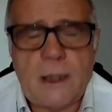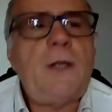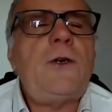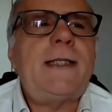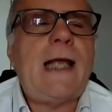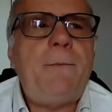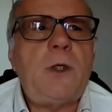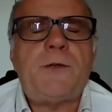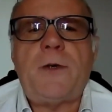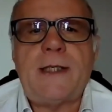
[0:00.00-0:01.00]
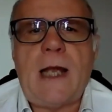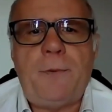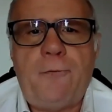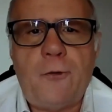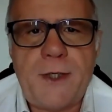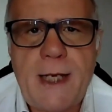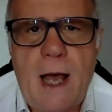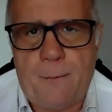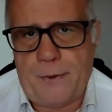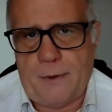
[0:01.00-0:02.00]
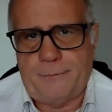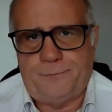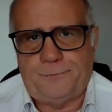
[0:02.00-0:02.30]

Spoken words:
Another example is, for example, Forrest Gump.